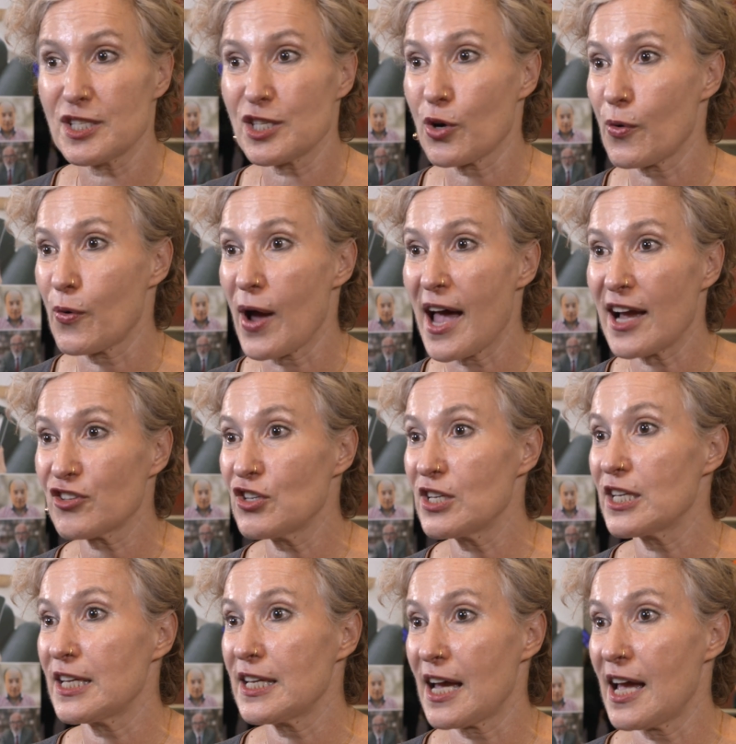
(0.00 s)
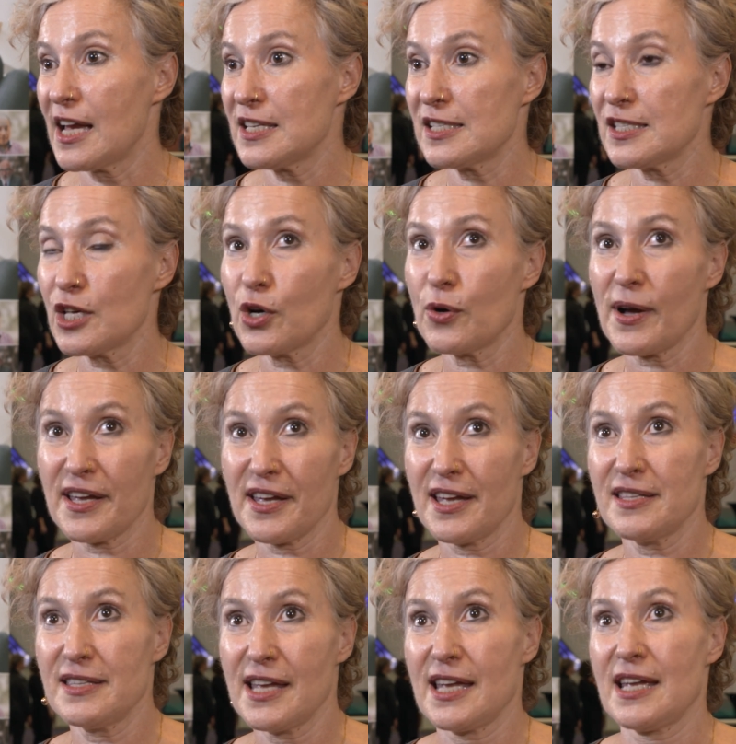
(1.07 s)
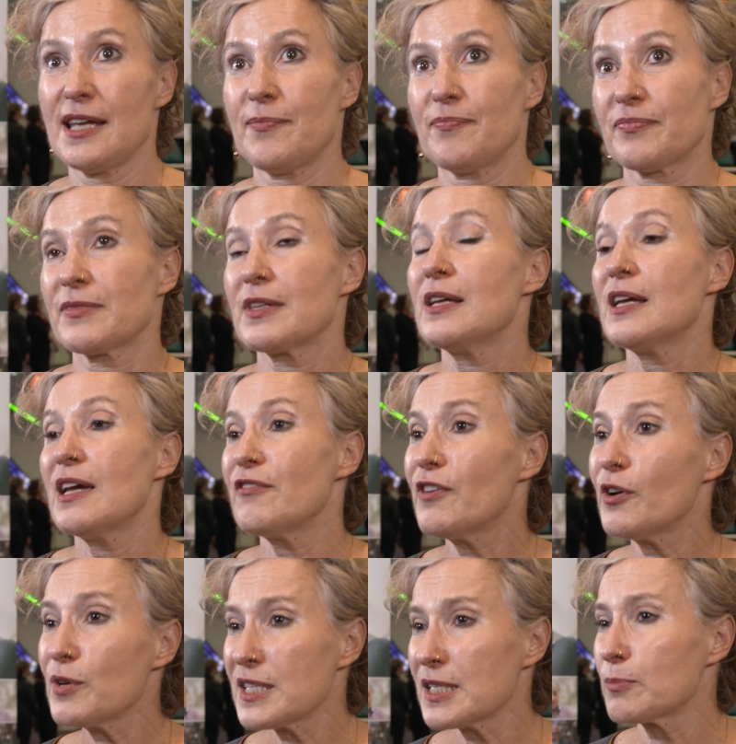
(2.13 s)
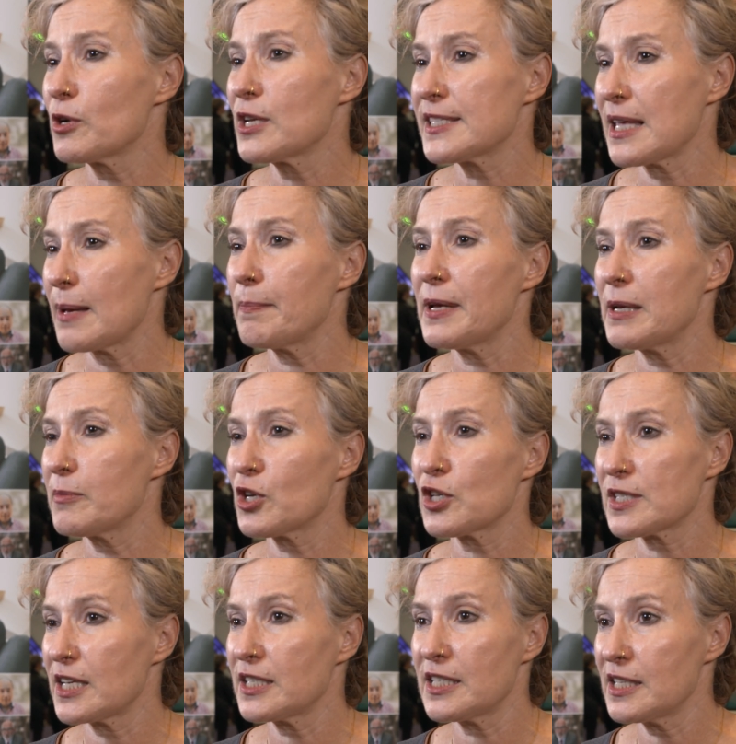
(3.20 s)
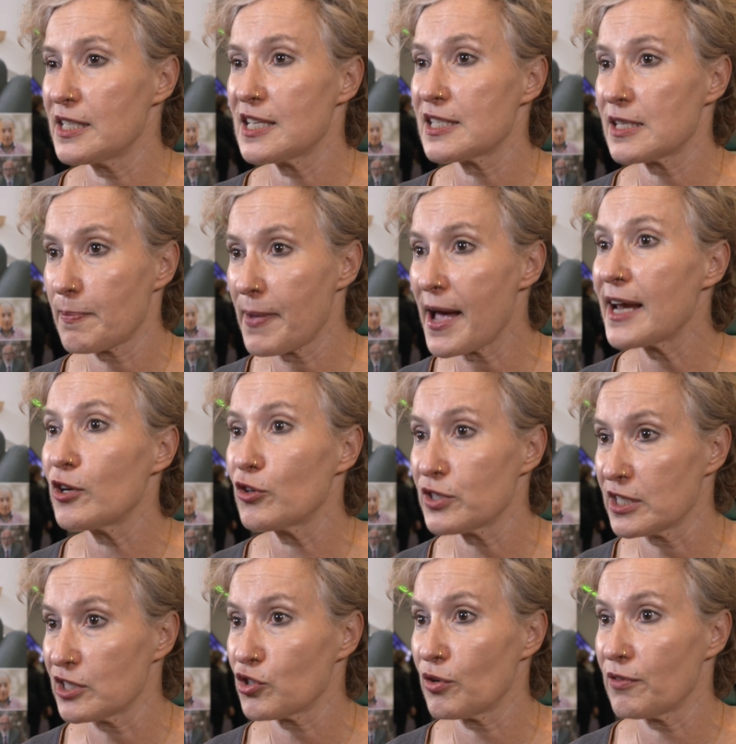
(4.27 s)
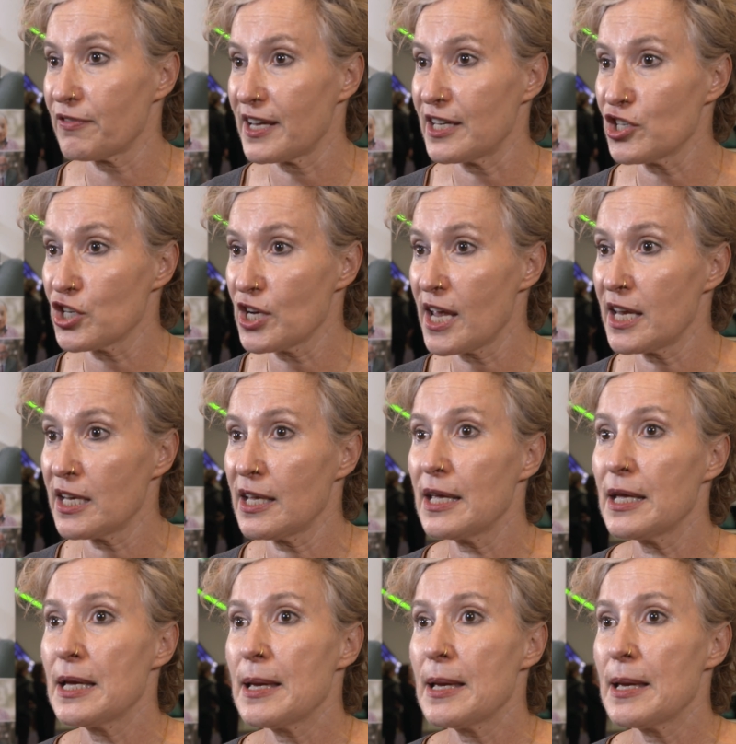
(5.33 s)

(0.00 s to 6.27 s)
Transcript: So actually, I saw I had a, a very small sample because I did it, it's a pilot intervention,